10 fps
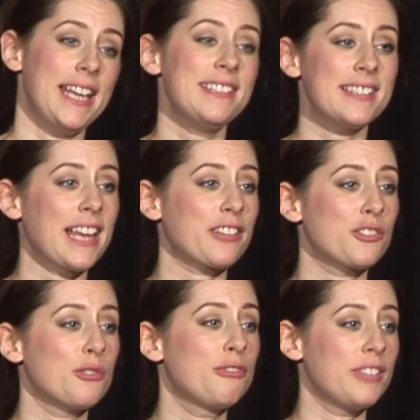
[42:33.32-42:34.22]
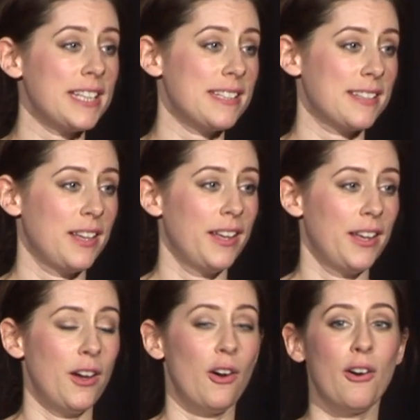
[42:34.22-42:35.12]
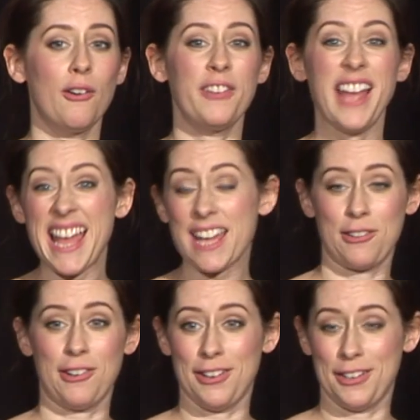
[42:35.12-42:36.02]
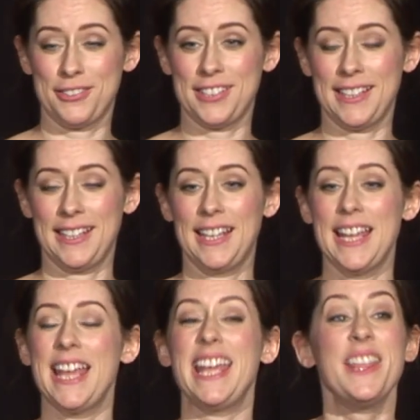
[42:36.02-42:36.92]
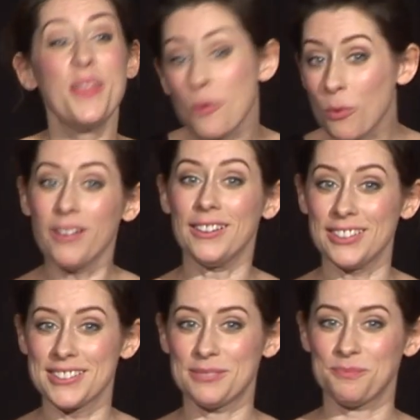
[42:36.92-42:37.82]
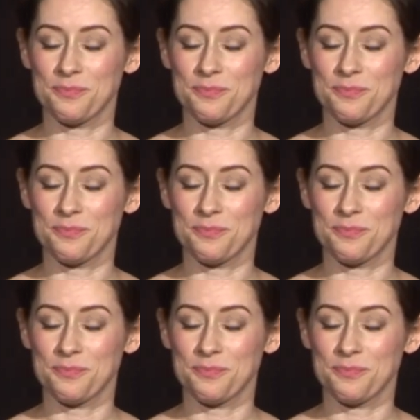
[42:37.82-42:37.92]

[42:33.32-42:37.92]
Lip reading: international fleet of aircraft in the world.